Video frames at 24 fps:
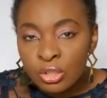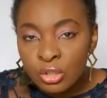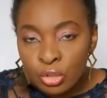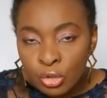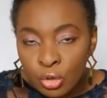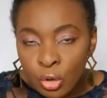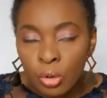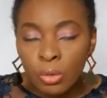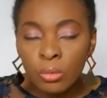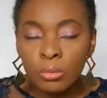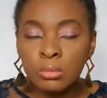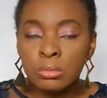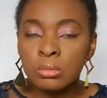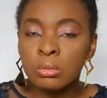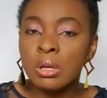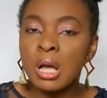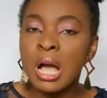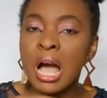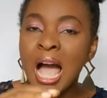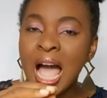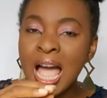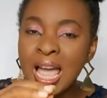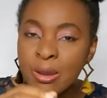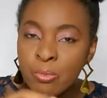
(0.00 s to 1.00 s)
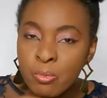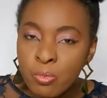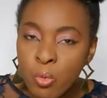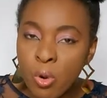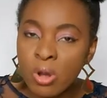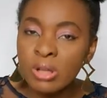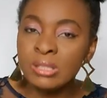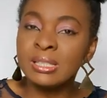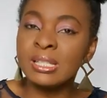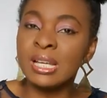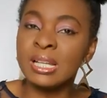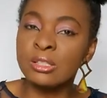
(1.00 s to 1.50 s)
You know, I
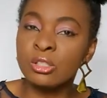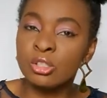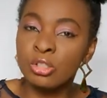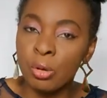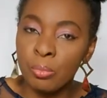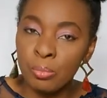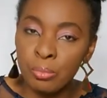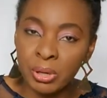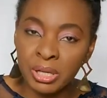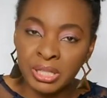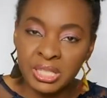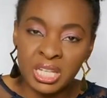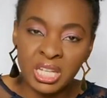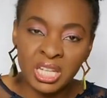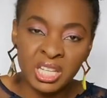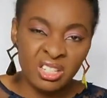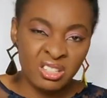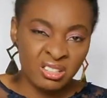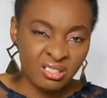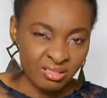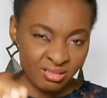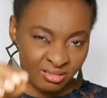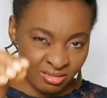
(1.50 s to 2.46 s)
wanted somebody